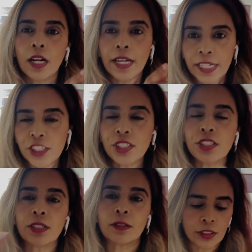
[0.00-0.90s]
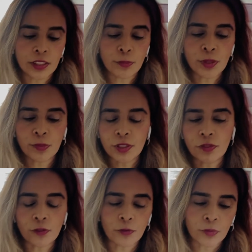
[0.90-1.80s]
ages and symptoms
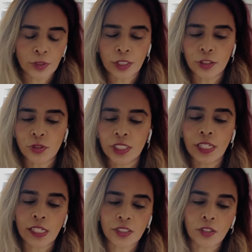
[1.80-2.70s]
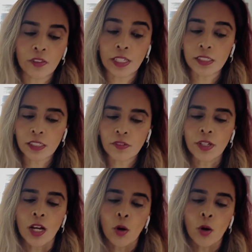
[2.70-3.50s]
of UTIs and all that stuff.